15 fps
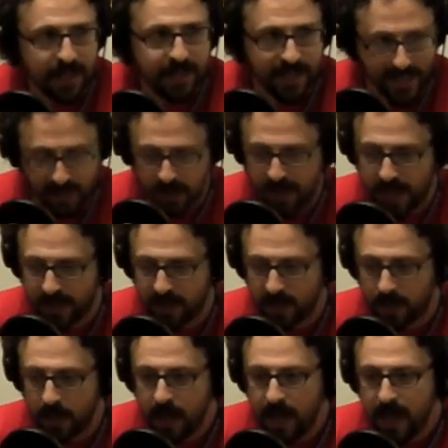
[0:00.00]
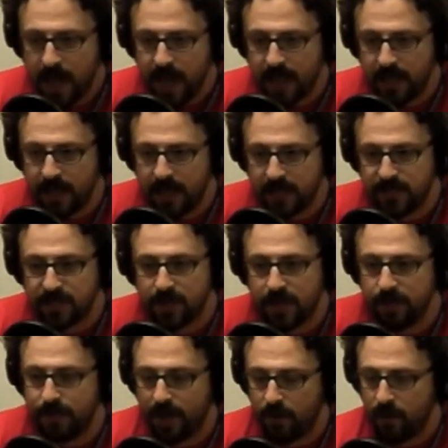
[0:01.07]
Daniel Handler, and
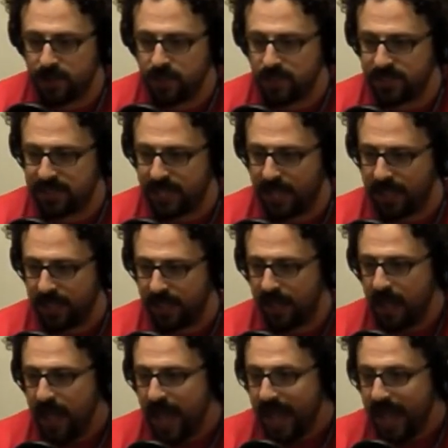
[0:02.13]
illustrated by Richard Sala.